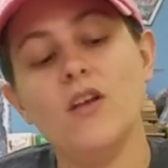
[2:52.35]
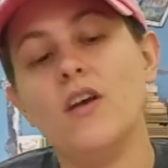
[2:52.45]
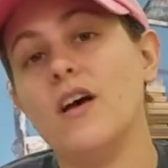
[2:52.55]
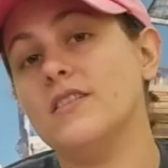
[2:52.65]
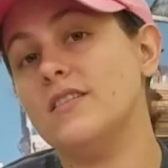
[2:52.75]

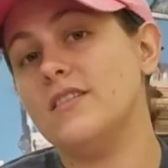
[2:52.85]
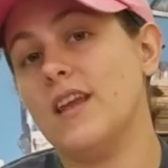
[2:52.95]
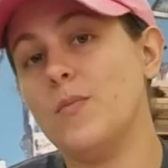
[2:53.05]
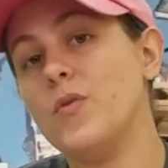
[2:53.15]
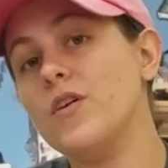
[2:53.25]
a
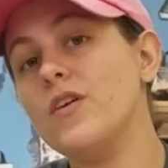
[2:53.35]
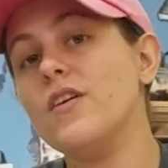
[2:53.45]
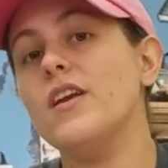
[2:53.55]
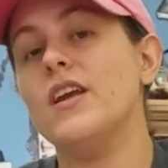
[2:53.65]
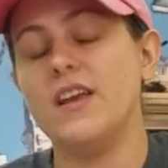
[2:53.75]
stapler
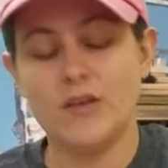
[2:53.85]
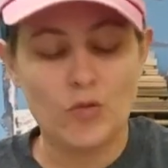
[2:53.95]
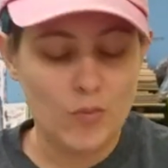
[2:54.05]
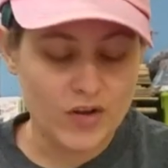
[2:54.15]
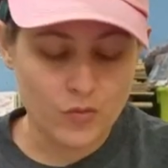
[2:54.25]
is
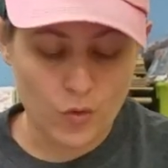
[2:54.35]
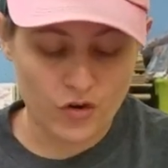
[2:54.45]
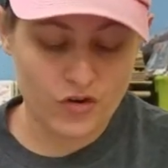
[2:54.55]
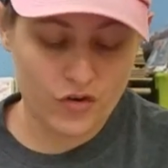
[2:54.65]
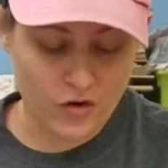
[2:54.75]
much more
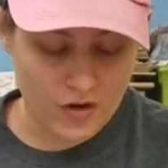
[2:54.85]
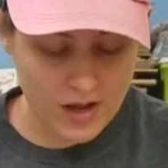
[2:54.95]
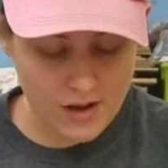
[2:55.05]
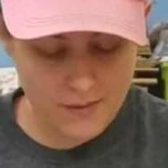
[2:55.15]
sturdy.